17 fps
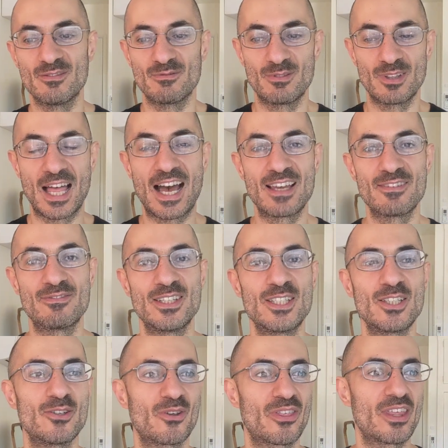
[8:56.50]
live
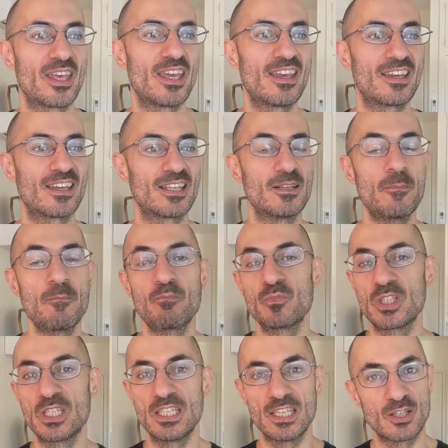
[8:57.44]
video thing, and
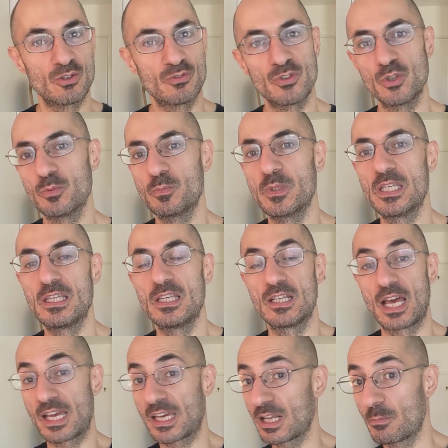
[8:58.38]
he interviewed me,
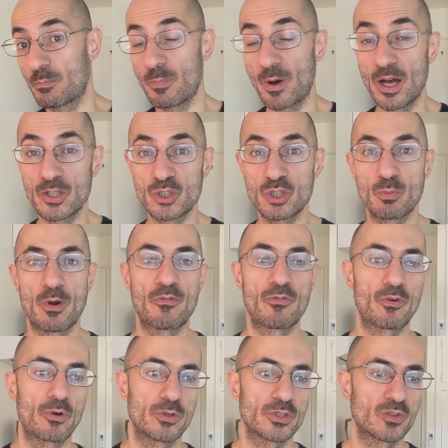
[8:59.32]
and I got a bunch of
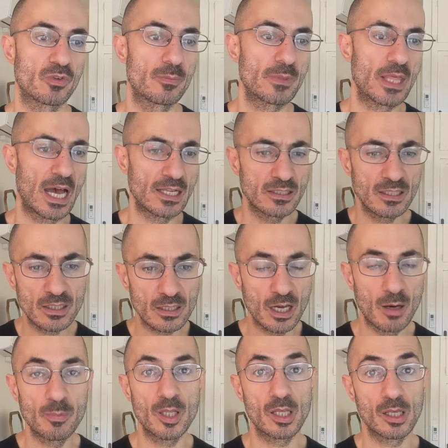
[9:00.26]
referrals from that, and a
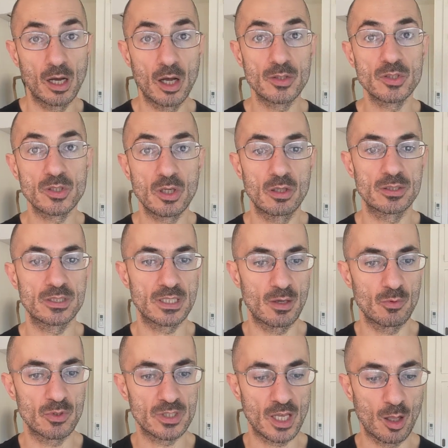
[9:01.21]
couple of consults
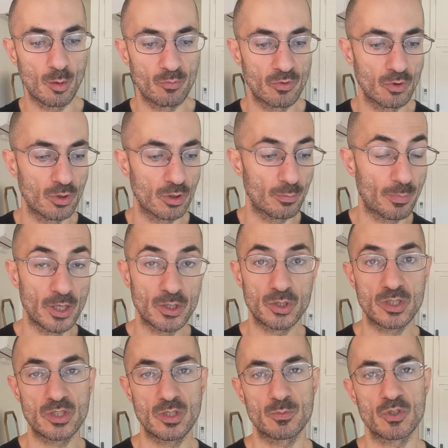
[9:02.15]
that was helpful, a
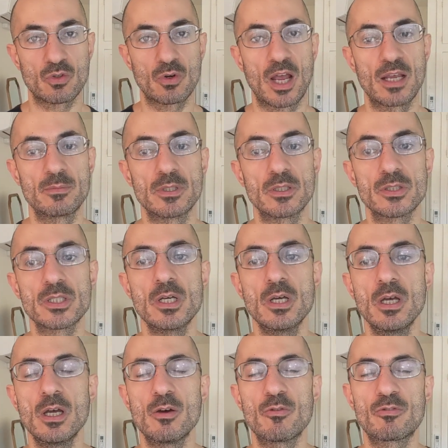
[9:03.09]
bunch of subscribers
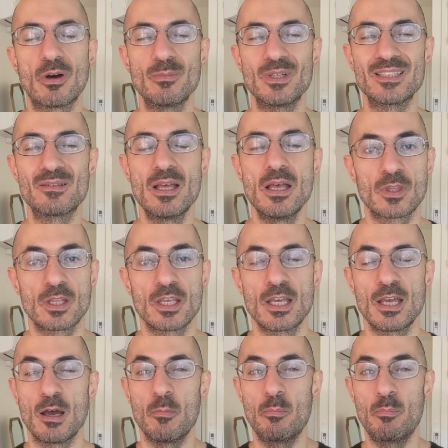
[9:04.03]
from it.
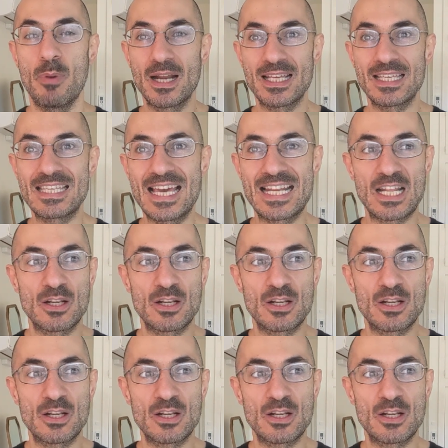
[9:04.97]
But again,